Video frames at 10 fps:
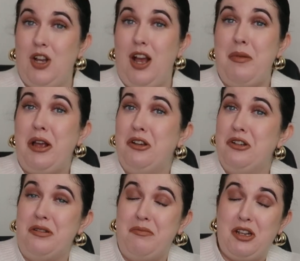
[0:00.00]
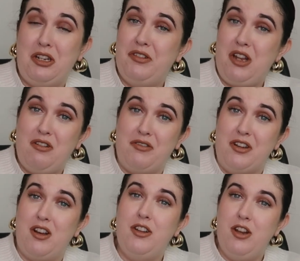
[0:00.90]
I'm not good of a
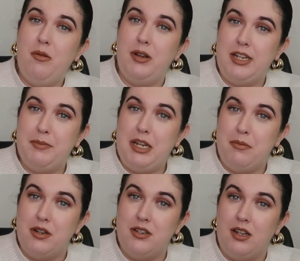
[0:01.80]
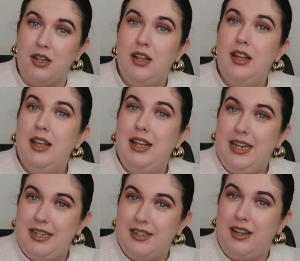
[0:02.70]
girlfriend. I know when his peanut butter
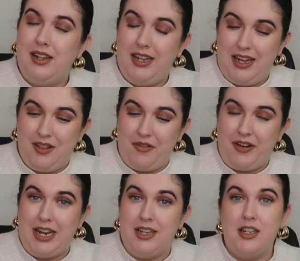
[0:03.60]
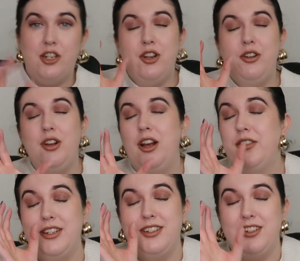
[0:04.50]
is at the very end. And I don't know,
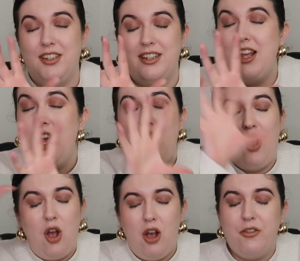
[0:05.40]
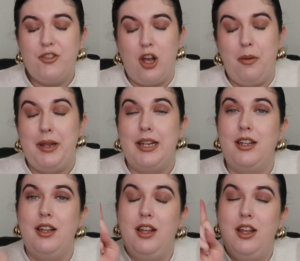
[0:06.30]
this is gonna, off topic.